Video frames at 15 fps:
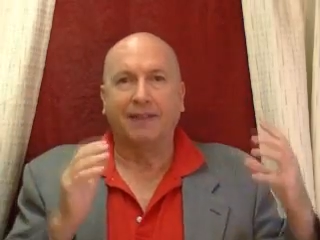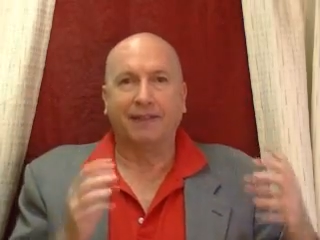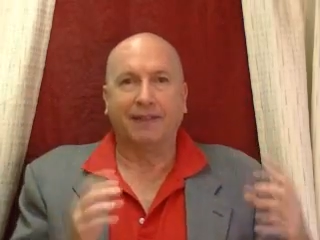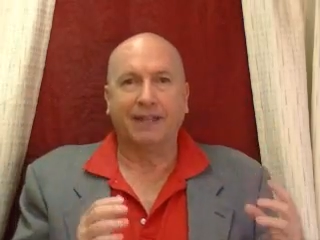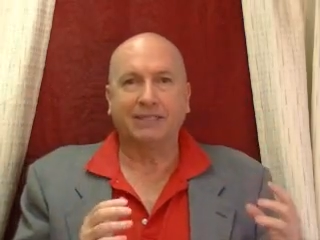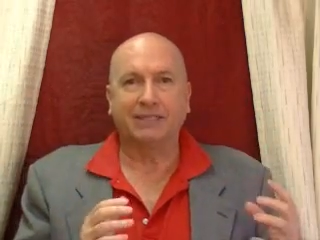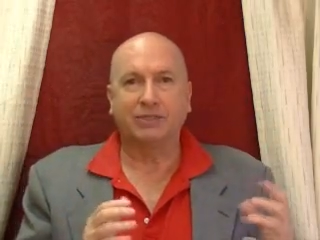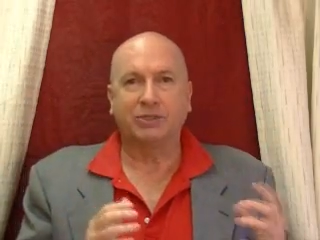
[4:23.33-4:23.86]

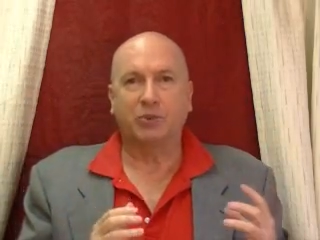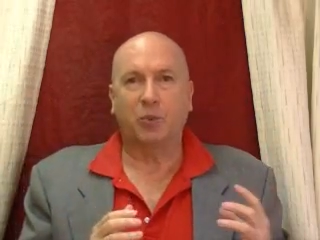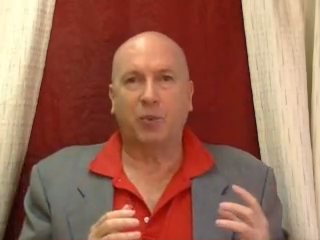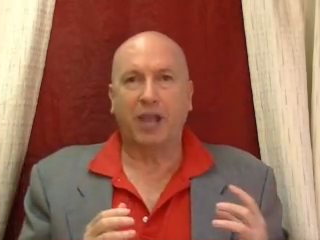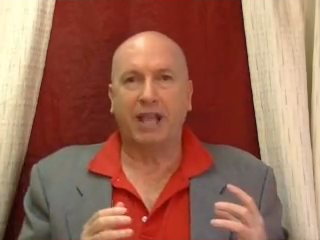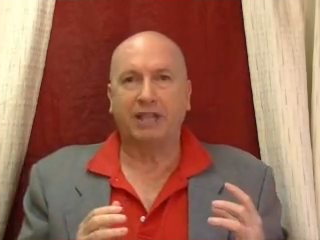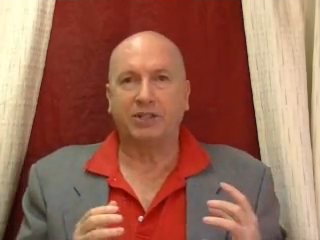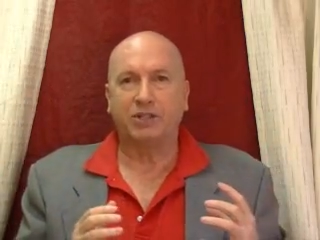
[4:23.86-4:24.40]
This is a
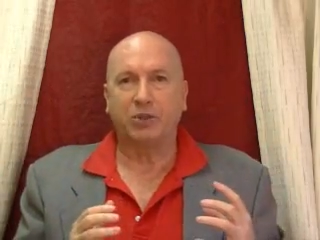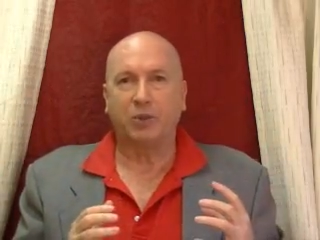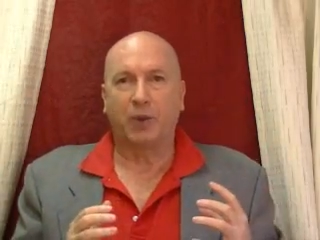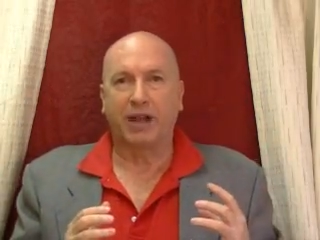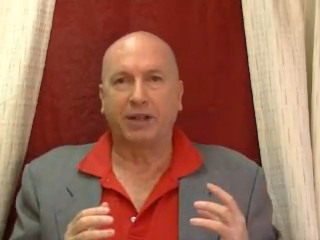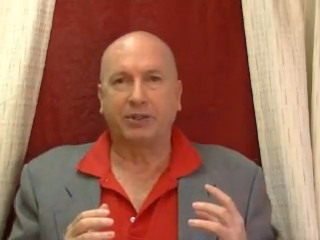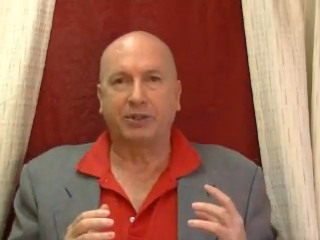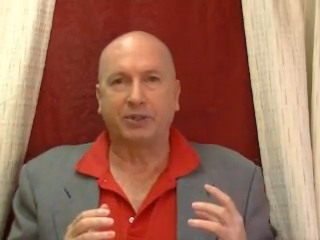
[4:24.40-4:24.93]
way that you
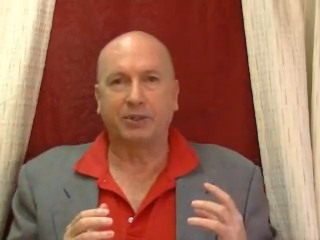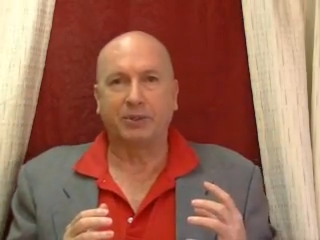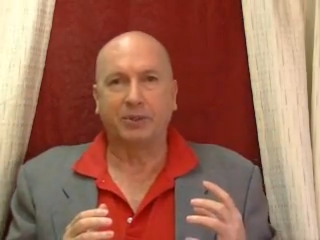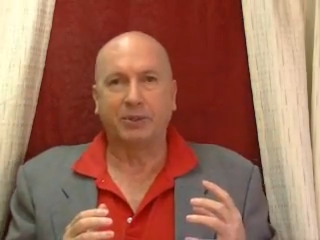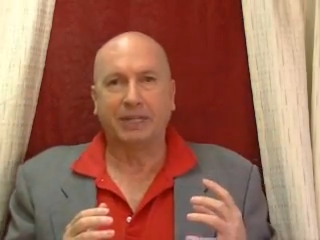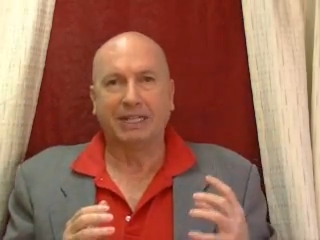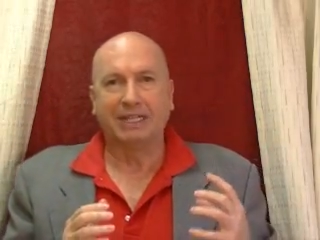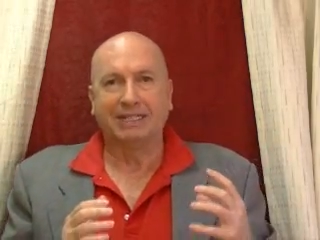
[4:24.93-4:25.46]
want
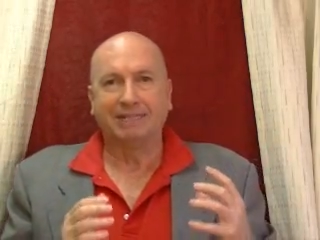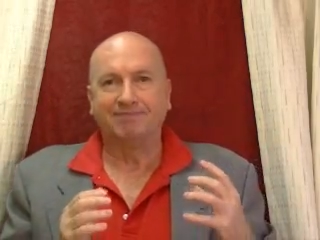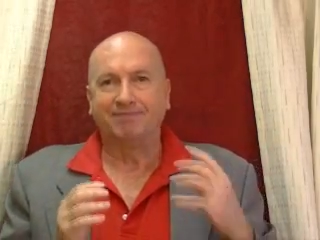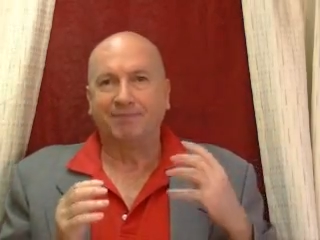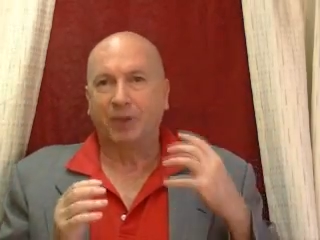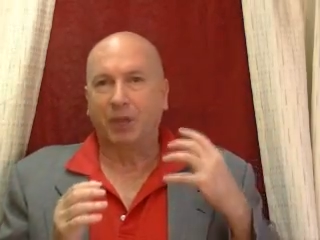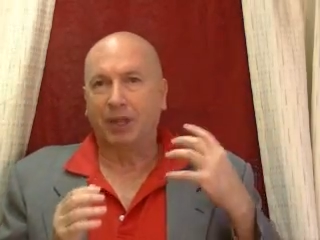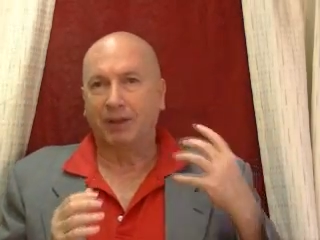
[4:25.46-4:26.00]
to
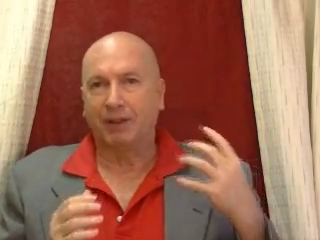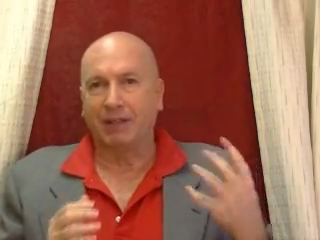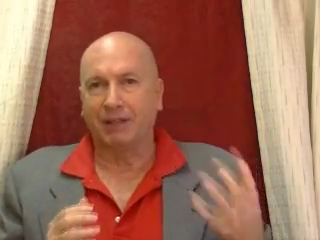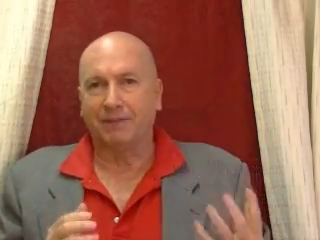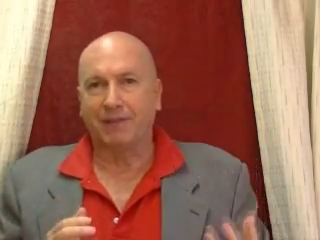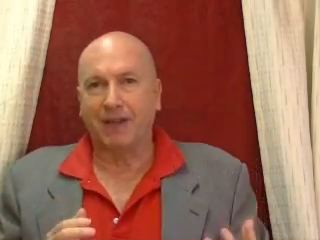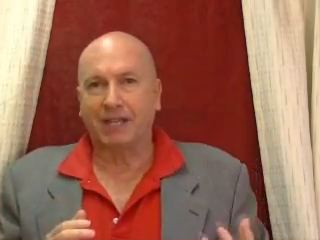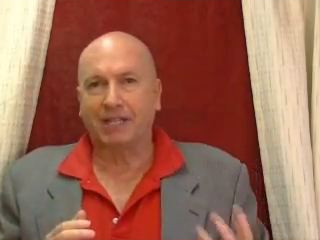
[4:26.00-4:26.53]

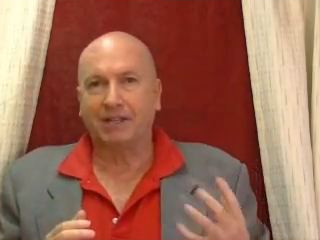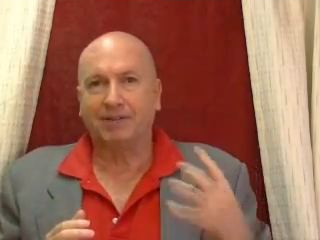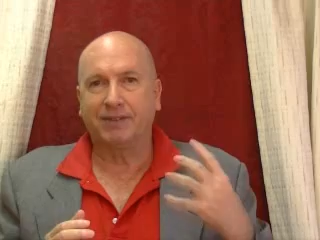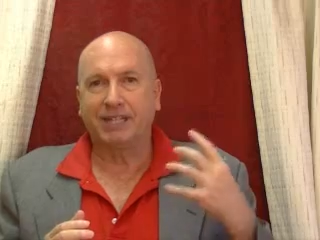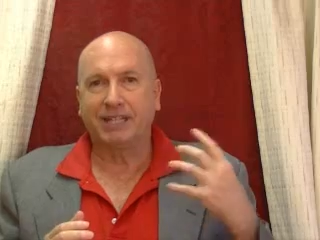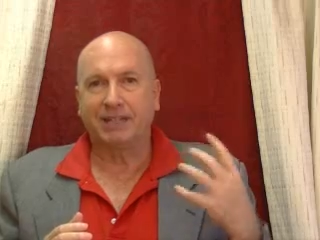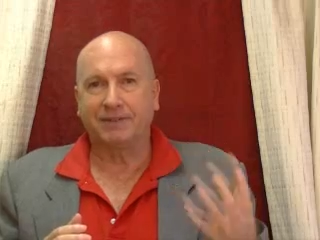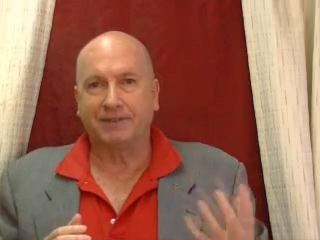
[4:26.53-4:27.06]

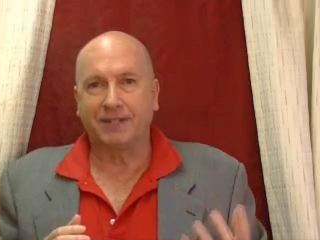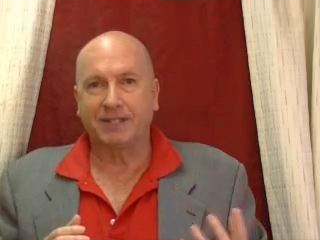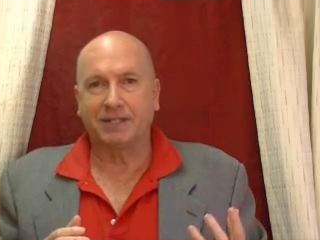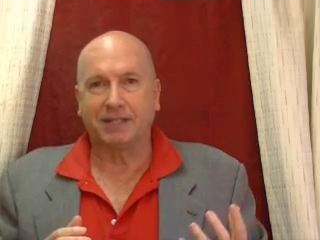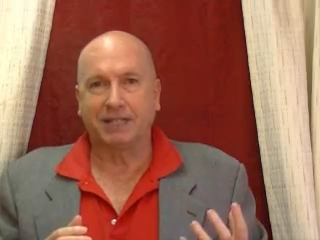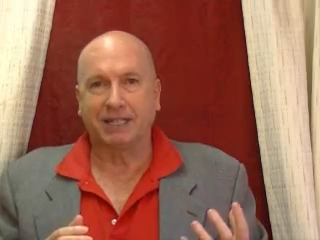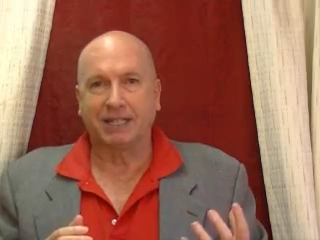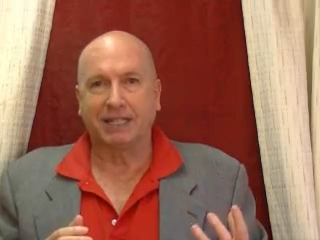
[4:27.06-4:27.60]
effectively and
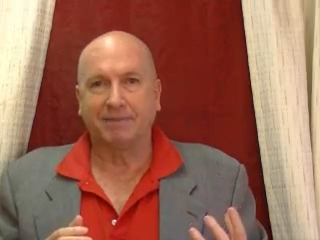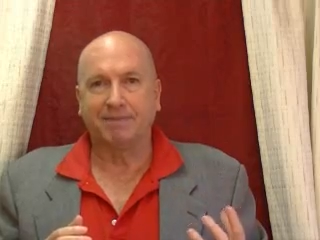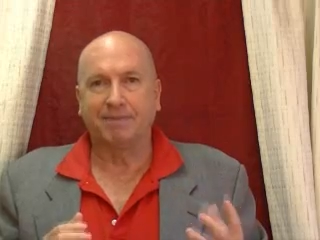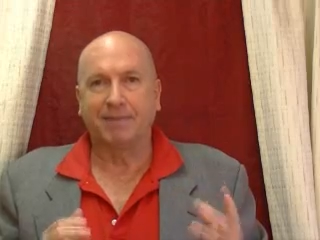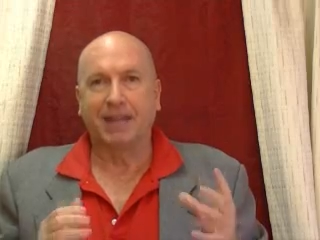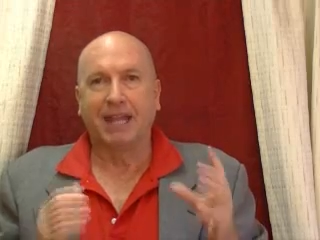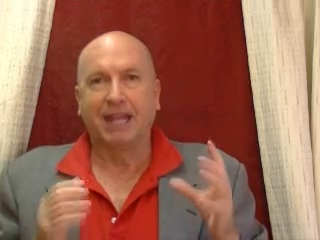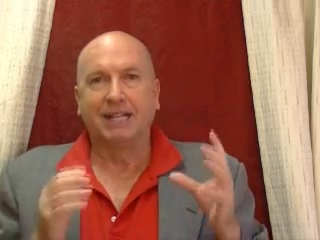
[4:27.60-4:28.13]
efficiently
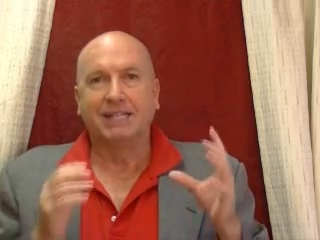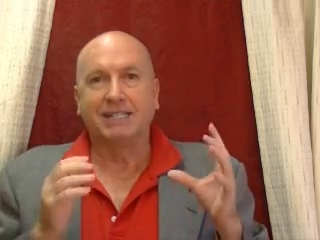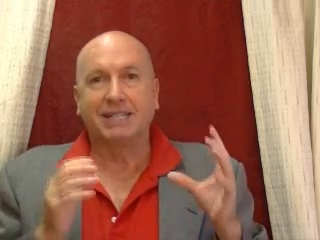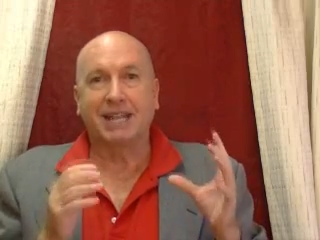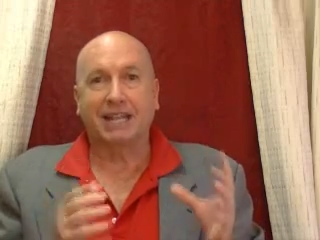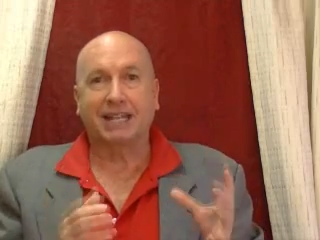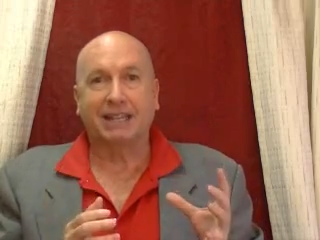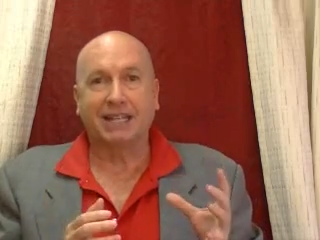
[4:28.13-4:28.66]

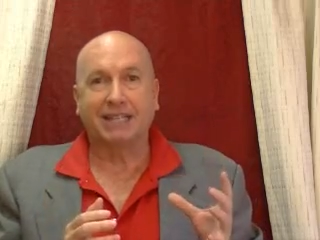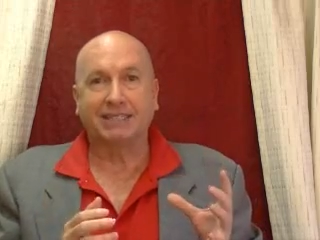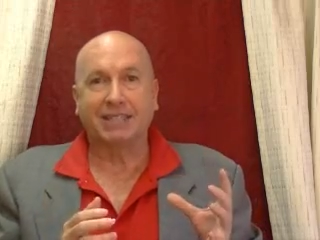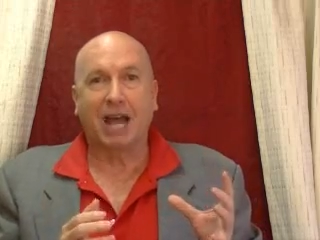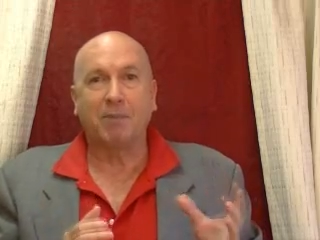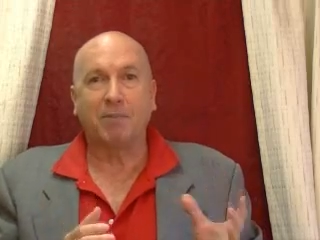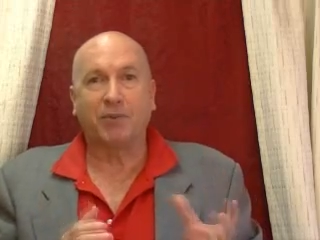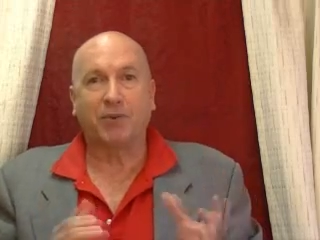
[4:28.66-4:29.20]
check things
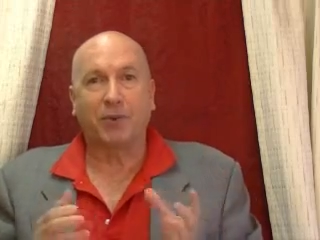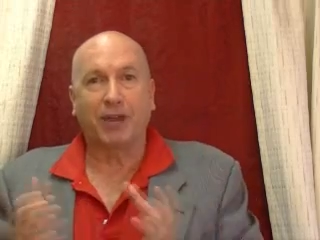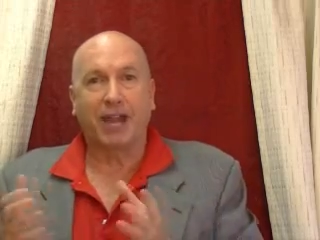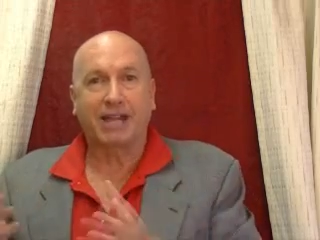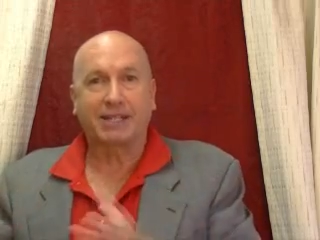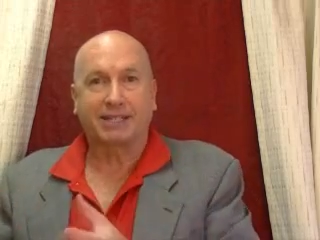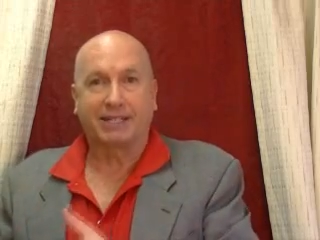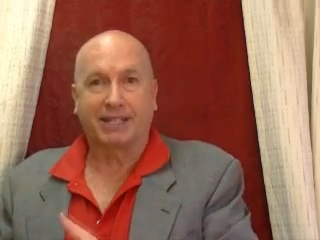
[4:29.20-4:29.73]
out before you
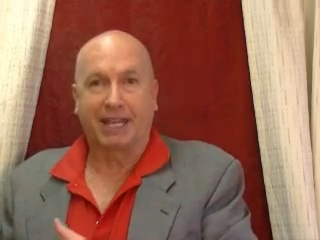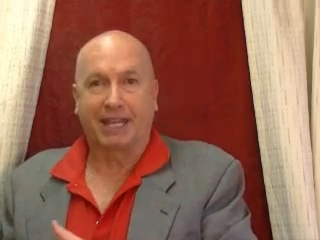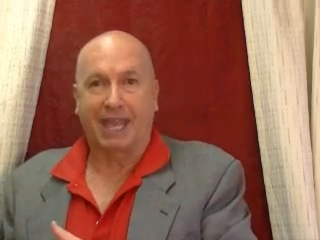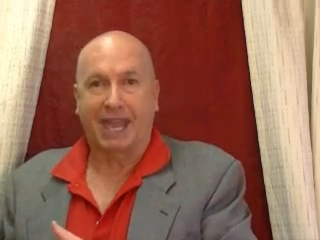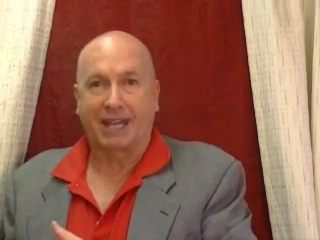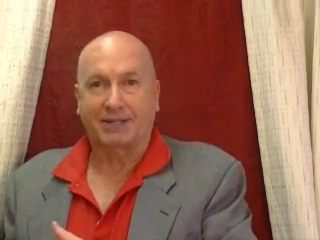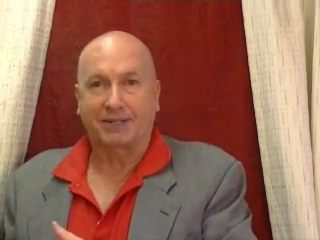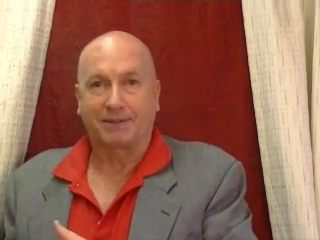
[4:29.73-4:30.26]
actually take
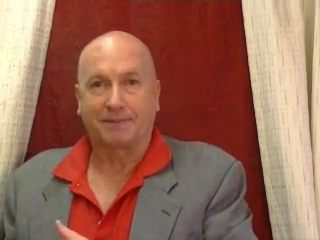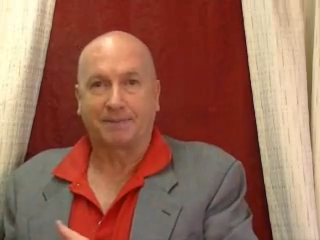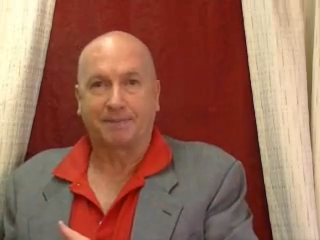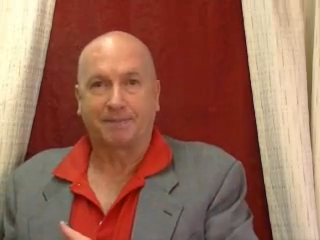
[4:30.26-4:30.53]
action.